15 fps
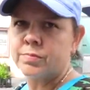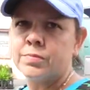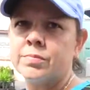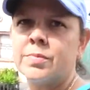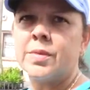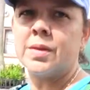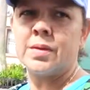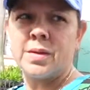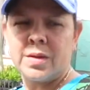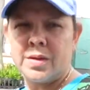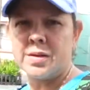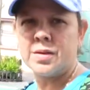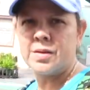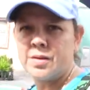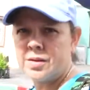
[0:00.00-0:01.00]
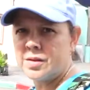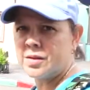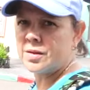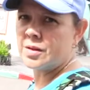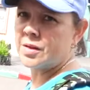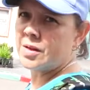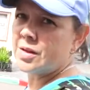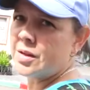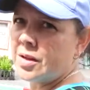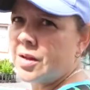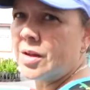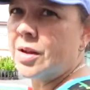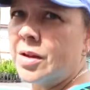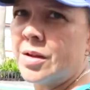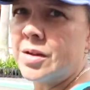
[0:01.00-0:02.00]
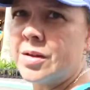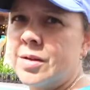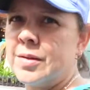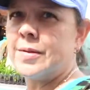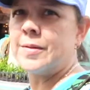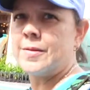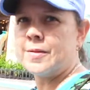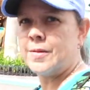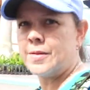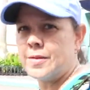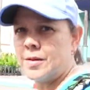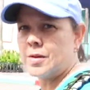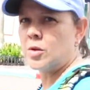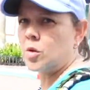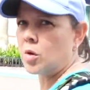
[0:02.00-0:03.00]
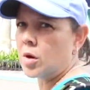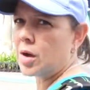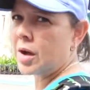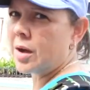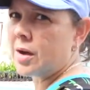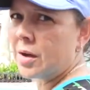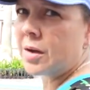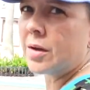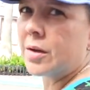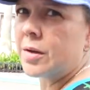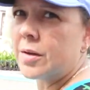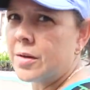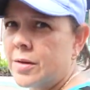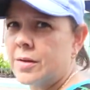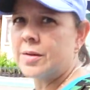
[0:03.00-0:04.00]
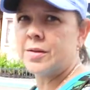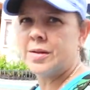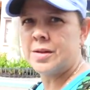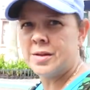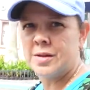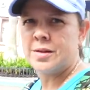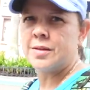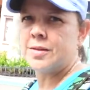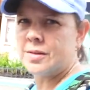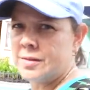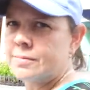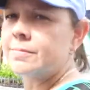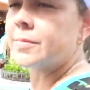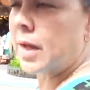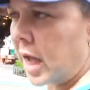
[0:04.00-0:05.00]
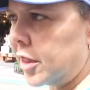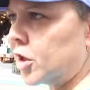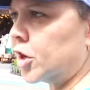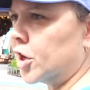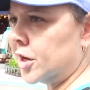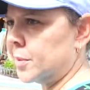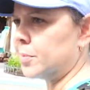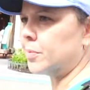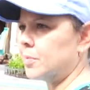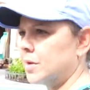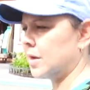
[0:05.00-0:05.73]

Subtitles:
You already saw us talking about the social distancing and how